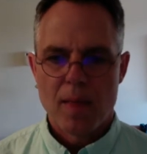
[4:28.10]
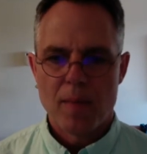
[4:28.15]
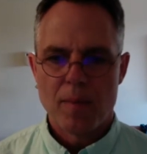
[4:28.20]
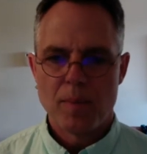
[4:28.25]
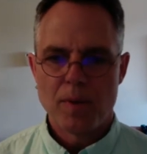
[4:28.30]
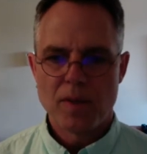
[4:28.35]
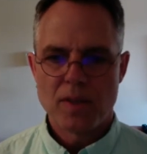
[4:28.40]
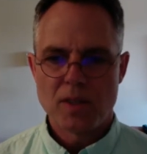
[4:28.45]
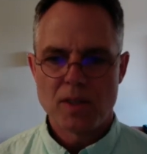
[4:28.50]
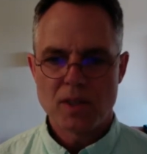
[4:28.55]

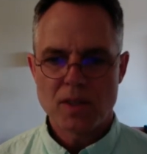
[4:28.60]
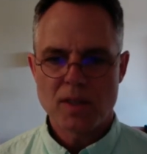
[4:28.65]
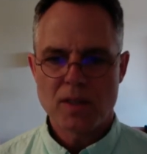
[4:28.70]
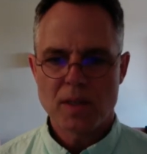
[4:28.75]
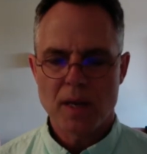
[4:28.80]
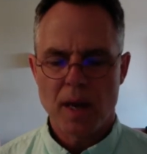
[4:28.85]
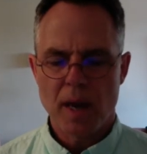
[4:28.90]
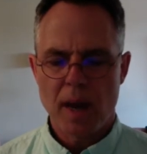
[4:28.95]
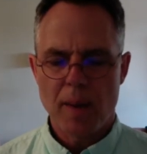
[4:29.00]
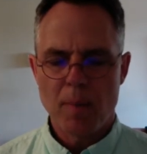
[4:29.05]
But
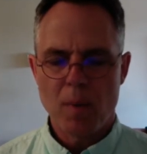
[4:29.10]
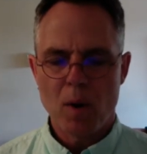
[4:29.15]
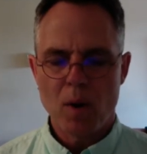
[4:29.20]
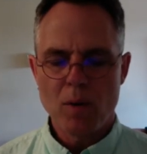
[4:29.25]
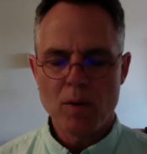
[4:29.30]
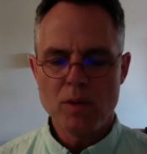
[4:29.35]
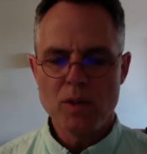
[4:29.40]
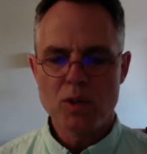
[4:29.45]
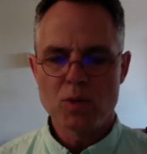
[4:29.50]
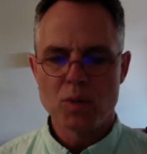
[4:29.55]
just, I'm
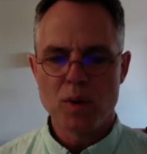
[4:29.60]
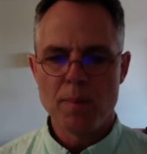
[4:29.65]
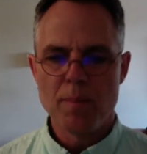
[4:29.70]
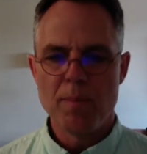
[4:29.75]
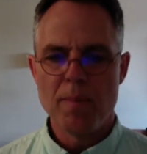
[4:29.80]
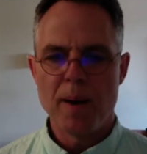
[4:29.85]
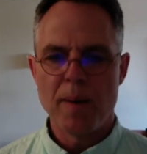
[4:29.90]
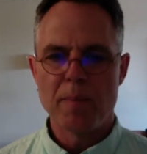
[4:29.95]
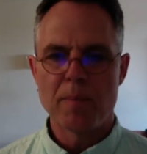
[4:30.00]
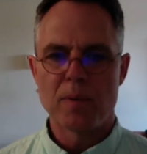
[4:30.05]
always
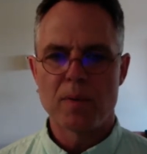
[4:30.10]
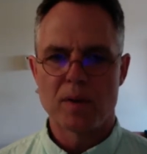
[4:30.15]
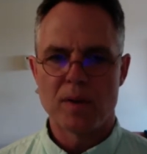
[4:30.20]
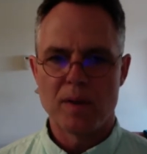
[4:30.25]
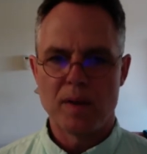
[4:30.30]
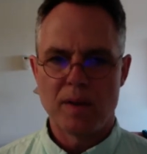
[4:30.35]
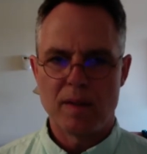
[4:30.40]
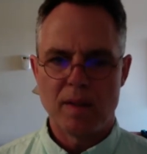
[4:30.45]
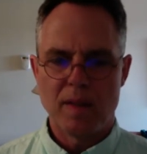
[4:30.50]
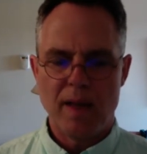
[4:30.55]

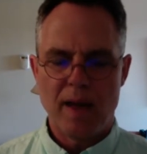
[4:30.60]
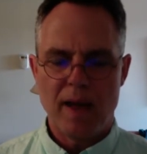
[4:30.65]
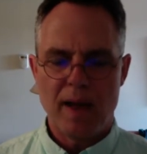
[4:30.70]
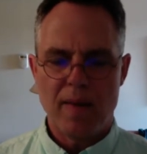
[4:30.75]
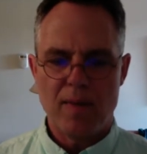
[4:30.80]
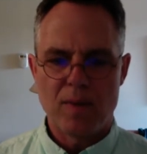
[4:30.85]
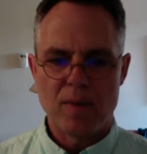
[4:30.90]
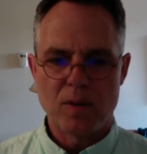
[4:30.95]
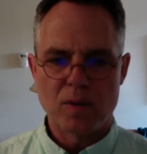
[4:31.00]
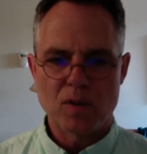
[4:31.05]
remembering
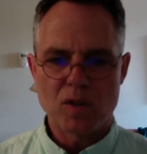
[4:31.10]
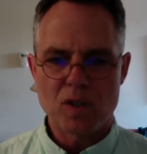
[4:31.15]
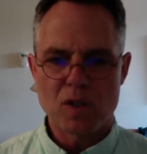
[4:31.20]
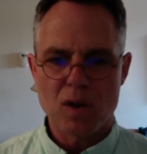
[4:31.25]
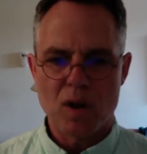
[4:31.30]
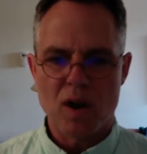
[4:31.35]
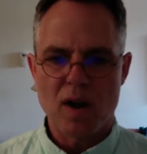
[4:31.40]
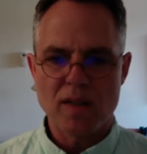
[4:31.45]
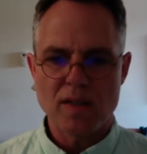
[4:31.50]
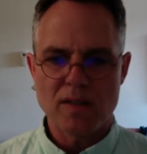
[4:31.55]
that those
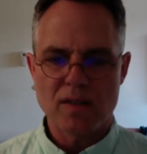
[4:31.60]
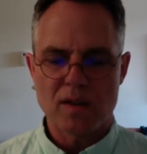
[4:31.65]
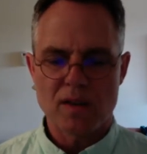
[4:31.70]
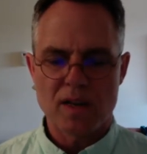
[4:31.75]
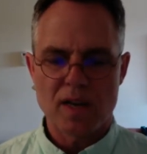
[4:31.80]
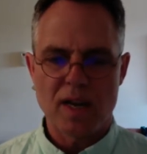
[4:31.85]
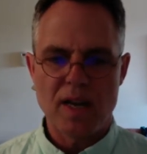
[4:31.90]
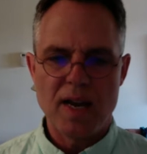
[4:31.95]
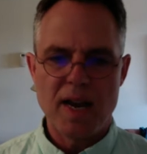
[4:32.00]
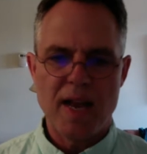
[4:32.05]
thoughts are
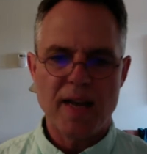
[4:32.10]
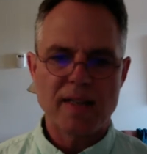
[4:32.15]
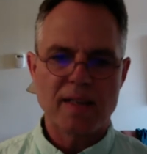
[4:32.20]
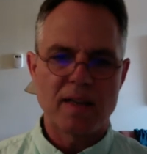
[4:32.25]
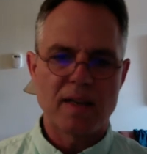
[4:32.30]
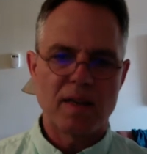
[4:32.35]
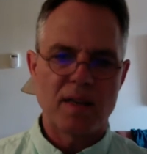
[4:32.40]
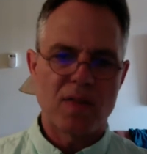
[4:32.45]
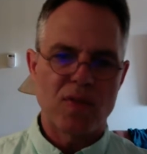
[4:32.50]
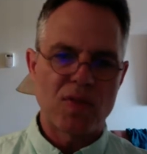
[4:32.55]

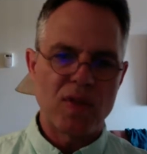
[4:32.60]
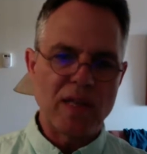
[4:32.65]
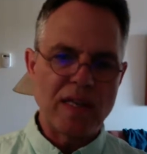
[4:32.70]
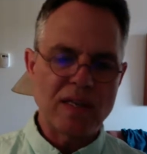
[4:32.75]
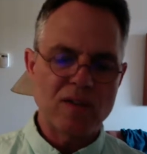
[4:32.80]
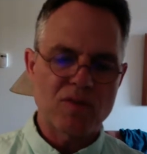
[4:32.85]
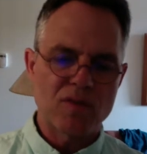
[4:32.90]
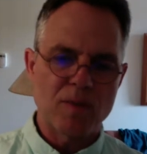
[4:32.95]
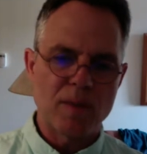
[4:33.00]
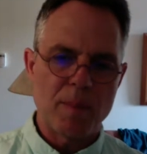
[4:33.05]
connected to
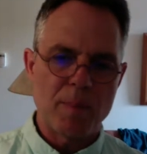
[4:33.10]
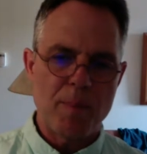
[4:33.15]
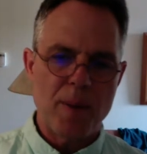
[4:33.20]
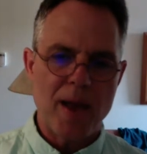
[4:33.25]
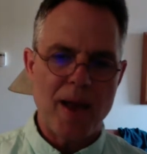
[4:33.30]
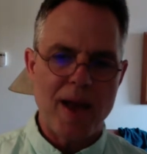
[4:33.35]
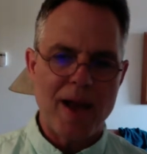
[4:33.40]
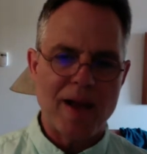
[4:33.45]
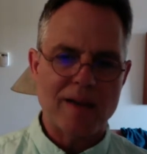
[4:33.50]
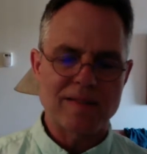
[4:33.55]
things from the
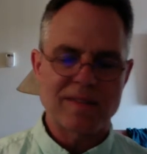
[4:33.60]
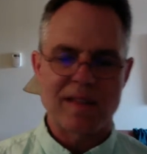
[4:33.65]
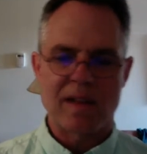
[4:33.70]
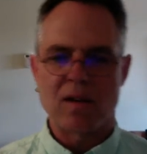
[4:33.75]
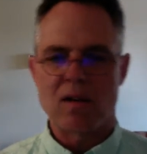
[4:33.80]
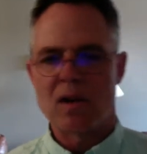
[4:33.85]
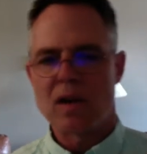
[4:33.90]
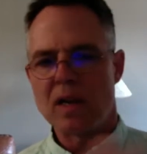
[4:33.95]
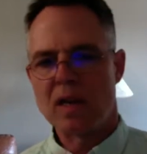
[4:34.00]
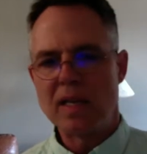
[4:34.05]
past that
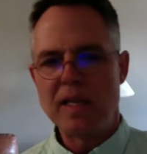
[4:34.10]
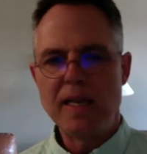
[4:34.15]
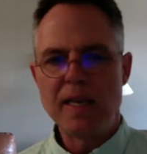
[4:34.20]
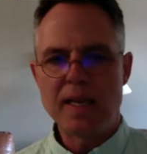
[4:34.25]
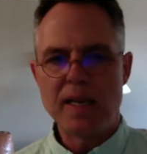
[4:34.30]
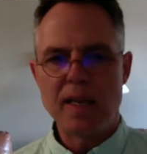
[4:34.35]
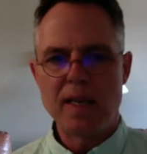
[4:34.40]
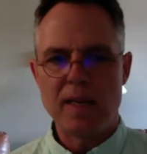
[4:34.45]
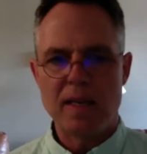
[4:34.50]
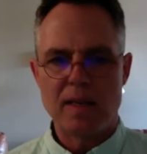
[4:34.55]
are
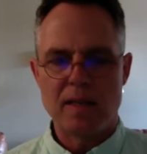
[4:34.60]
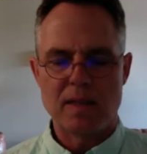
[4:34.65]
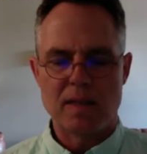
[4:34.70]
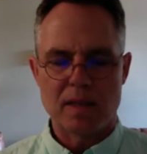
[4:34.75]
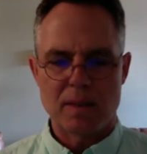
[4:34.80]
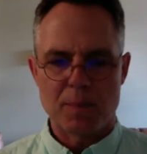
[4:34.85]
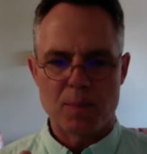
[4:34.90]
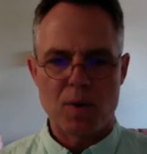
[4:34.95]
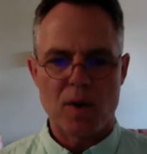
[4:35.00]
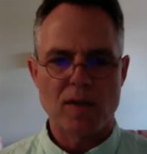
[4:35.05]
leaking into
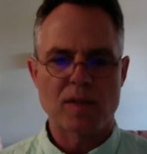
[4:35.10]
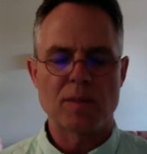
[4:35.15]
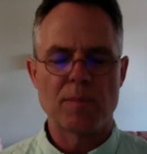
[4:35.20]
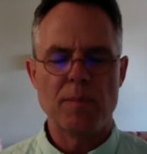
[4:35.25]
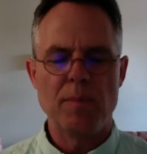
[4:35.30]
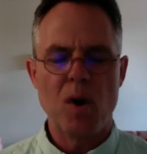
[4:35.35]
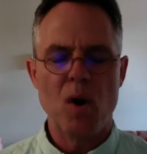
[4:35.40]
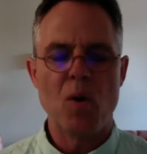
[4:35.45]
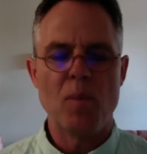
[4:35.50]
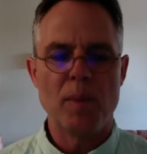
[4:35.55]
the present
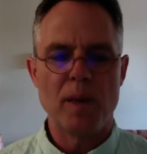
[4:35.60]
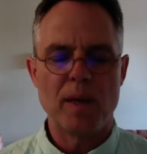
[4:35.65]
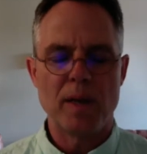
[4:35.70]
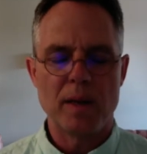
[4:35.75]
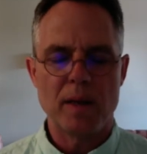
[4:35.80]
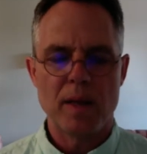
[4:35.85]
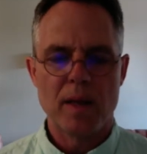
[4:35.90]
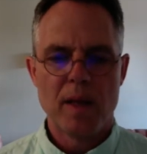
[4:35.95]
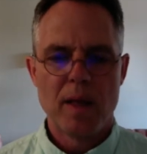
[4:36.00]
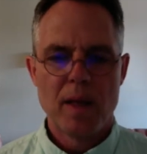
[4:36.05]
moment.
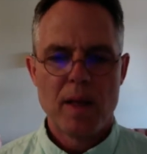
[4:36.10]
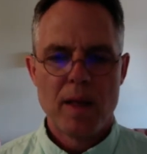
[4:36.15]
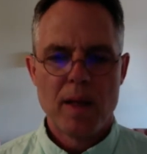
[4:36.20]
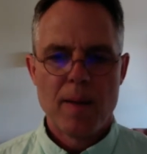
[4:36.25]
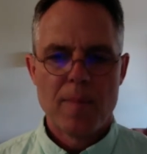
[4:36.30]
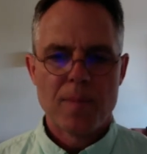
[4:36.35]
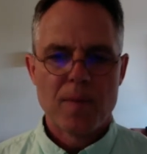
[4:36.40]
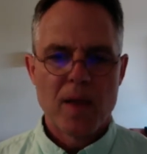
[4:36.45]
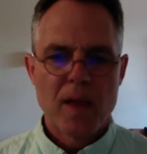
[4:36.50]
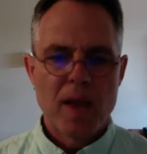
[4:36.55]

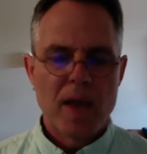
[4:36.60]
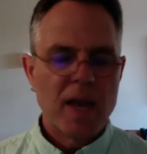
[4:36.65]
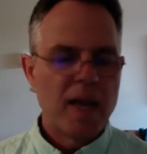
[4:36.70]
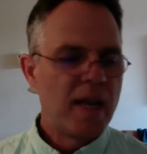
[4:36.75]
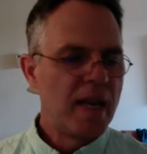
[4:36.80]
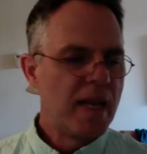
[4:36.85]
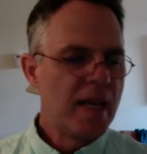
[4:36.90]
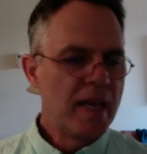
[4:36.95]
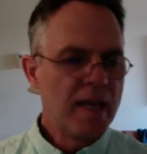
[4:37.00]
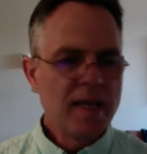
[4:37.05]

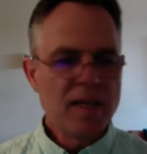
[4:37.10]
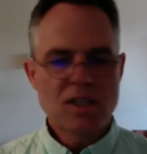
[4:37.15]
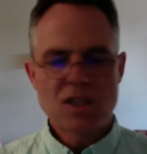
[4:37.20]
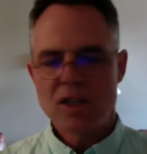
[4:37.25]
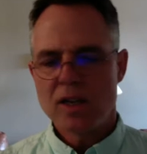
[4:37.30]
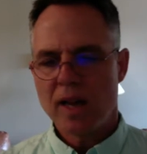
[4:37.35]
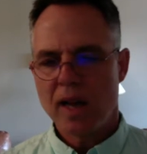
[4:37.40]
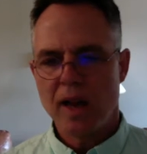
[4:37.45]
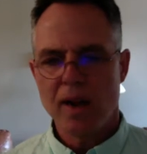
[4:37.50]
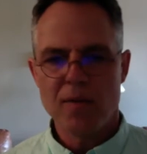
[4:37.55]
And each
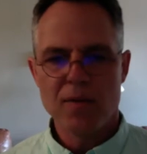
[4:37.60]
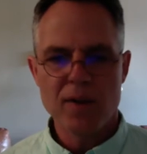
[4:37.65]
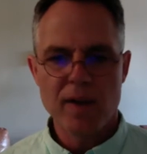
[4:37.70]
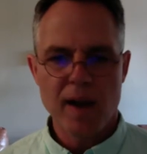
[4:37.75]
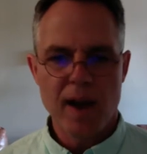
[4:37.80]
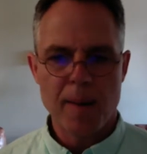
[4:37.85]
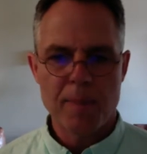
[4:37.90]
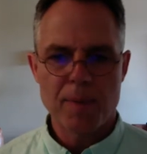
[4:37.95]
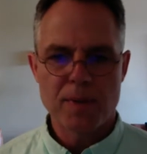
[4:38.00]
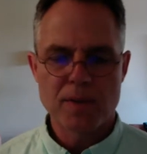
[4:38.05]
and every
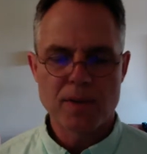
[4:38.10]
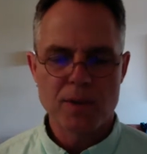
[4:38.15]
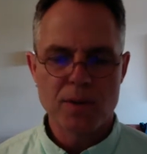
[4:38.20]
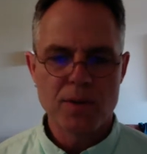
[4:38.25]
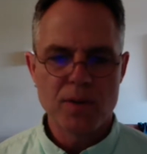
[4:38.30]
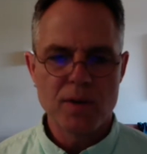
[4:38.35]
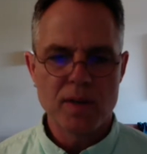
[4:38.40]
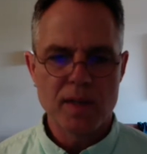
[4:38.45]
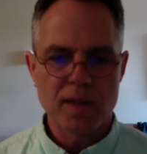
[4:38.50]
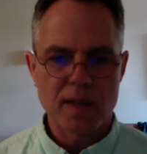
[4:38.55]

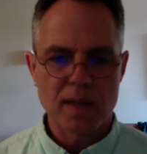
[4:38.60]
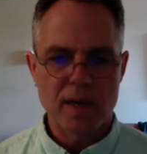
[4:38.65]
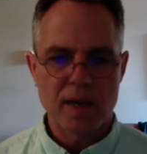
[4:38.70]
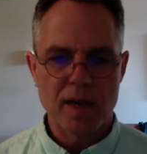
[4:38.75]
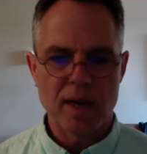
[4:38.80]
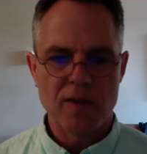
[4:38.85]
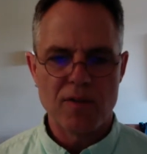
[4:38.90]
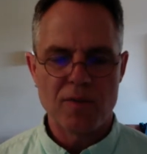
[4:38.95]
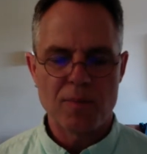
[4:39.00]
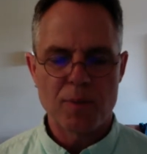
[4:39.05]
opportunity in
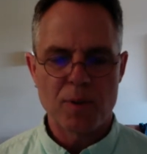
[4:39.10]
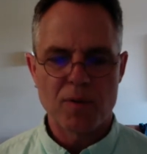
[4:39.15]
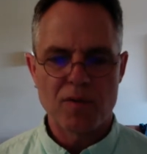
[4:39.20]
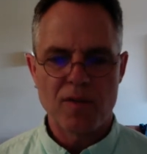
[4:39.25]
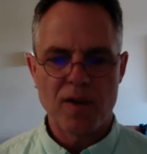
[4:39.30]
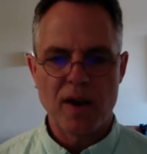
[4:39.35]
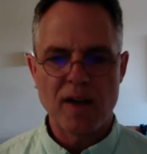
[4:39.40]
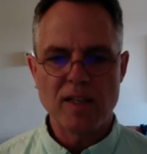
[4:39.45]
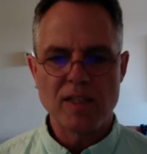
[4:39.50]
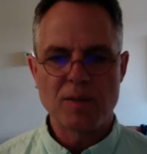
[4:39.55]
life
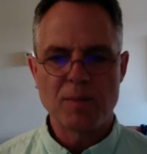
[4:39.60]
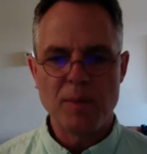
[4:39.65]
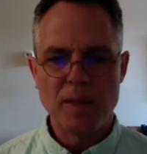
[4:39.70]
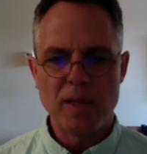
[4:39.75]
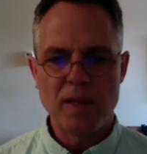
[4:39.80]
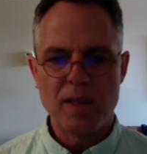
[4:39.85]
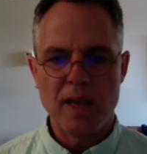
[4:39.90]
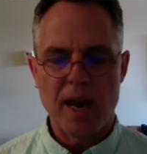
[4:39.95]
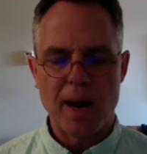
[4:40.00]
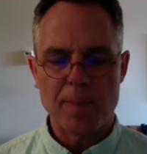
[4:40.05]
provides
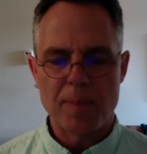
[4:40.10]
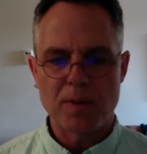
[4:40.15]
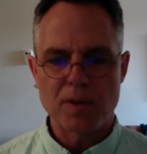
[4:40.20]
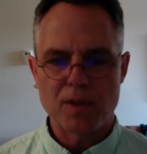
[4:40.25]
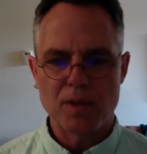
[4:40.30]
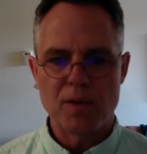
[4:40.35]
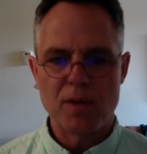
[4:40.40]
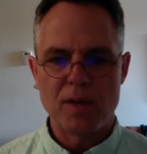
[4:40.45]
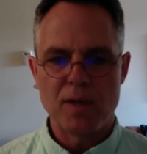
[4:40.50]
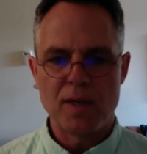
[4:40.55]
me the
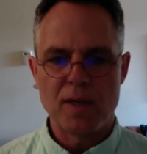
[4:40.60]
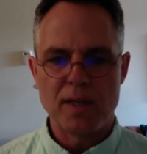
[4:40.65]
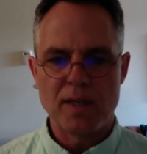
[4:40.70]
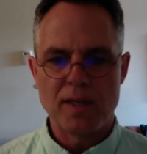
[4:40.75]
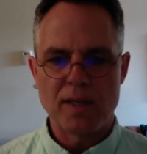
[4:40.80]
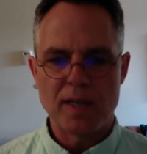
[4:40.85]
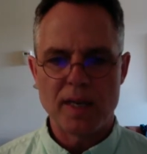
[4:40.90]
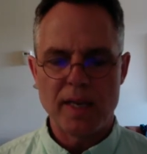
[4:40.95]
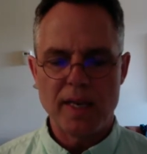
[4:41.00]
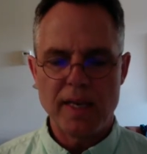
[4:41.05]
opportunity
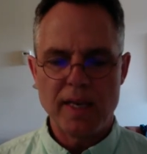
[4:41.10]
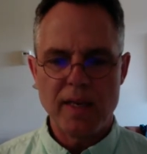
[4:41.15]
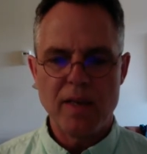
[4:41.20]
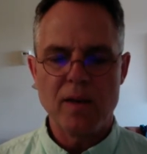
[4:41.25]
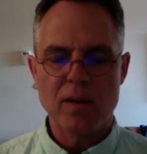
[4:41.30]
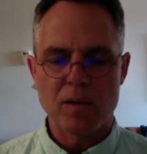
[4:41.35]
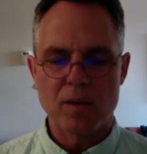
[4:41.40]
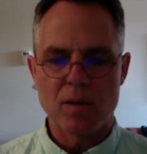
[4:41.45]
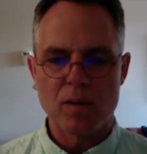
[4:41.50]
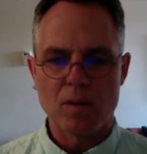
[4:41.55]
to
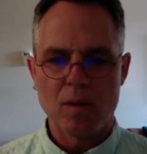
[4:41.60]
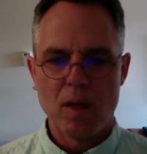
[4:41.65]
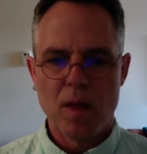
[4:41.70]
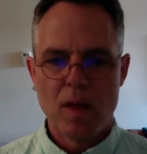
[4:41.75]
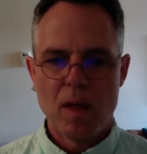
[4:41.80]
heal